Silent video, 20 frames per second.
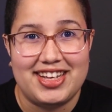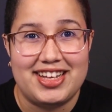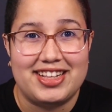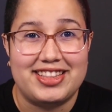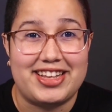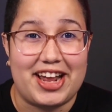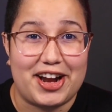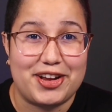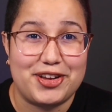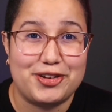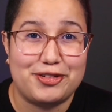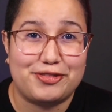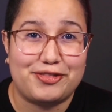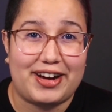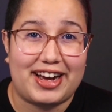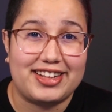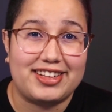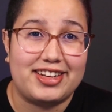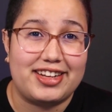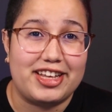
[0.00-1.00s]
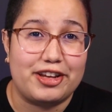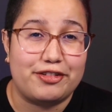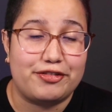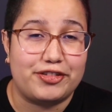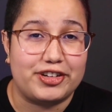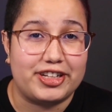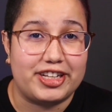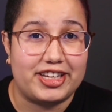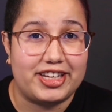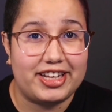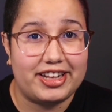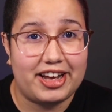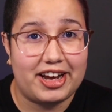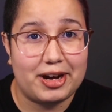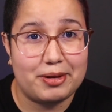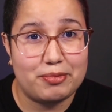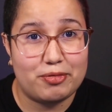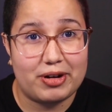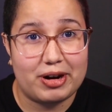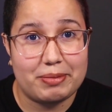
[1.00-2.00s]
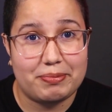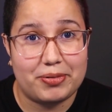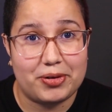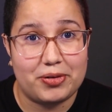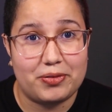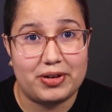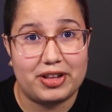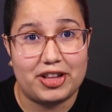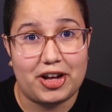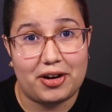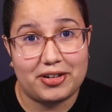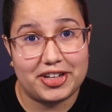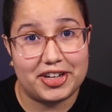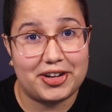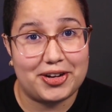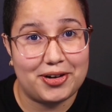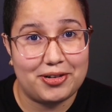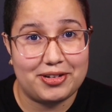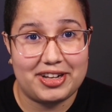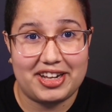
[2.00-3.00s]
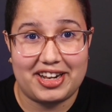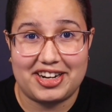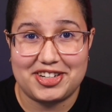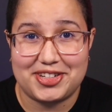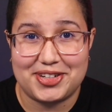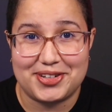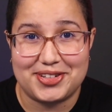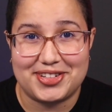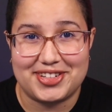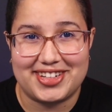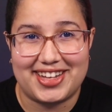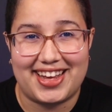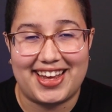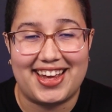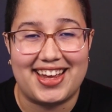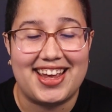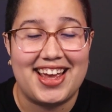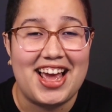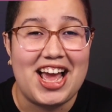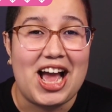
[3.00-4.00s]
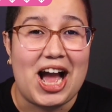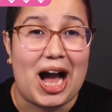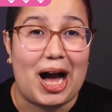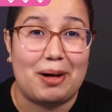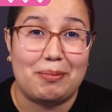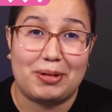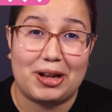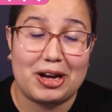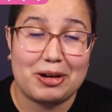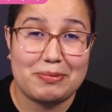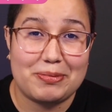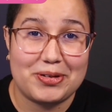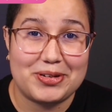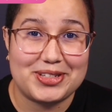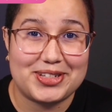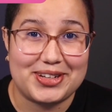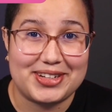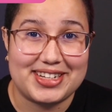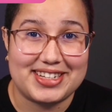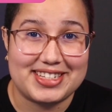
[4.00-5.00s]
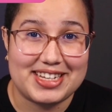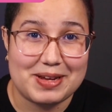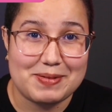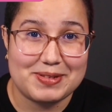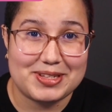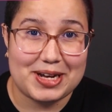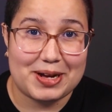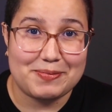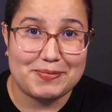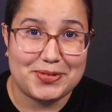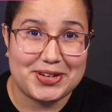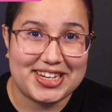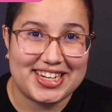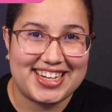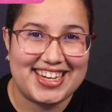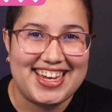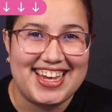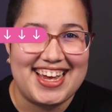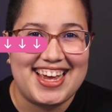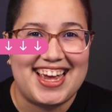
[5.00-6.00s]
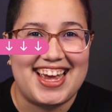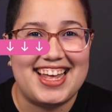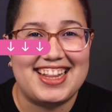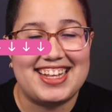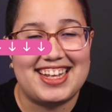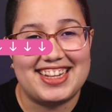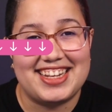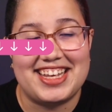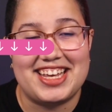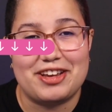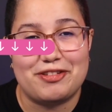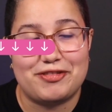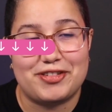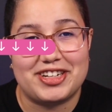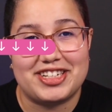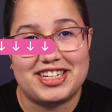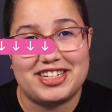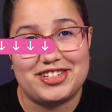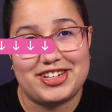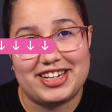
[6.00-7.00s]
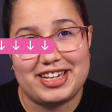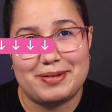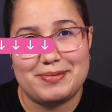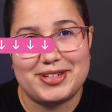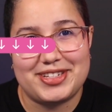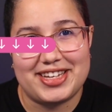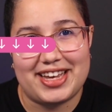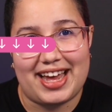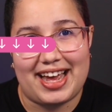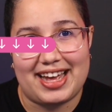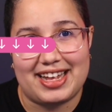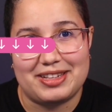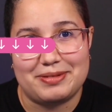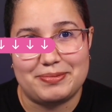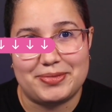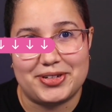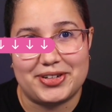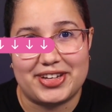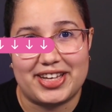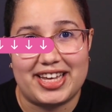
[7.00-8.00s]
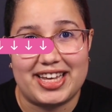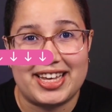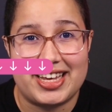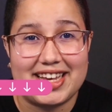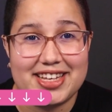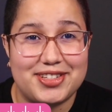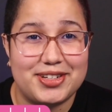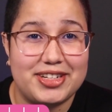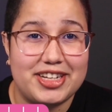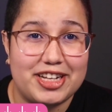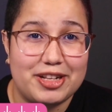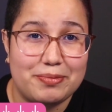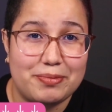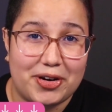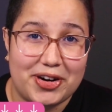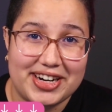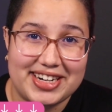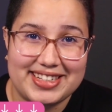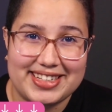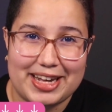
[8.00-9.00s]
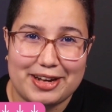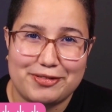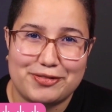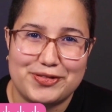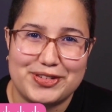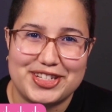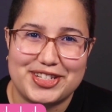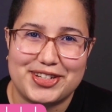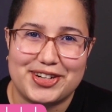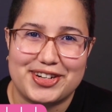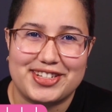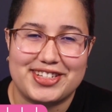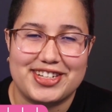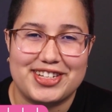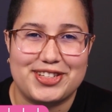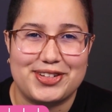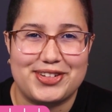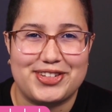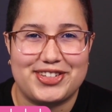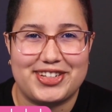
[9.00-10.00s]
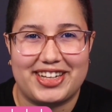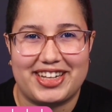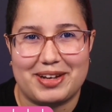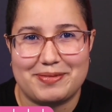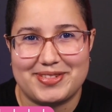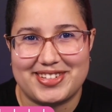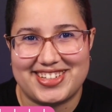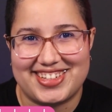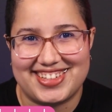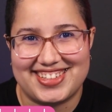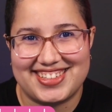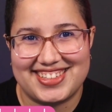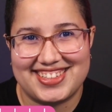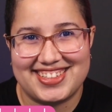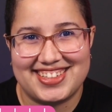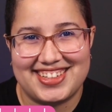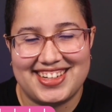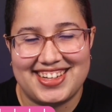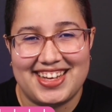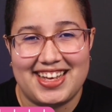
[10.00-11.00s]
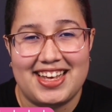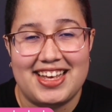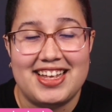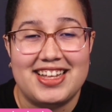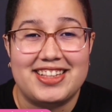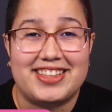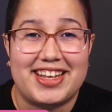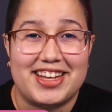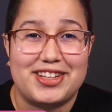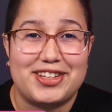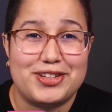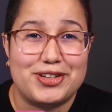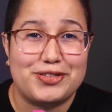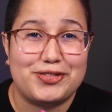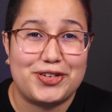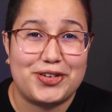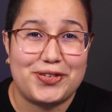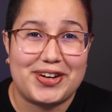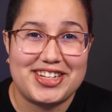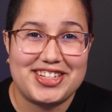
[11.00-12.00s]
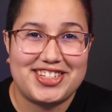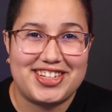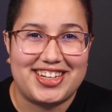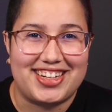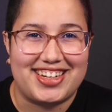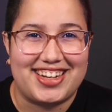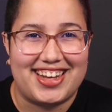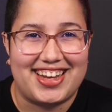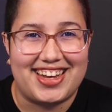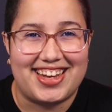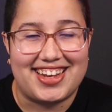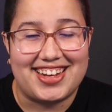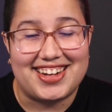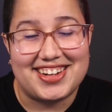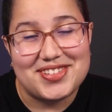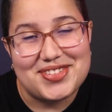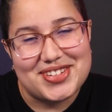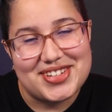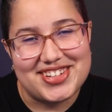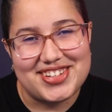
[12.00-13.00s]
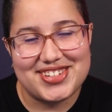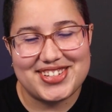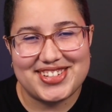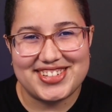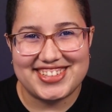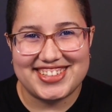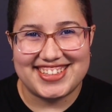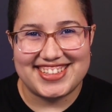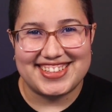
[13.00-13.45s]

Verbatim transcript: There you'll find a link for the GitHub repo with all the code that I showed today, a blog post on the same topic, and a link for the JWT handbook in case you need more in-depth resources on JWTs. Thank you for watching and I'll see you soon.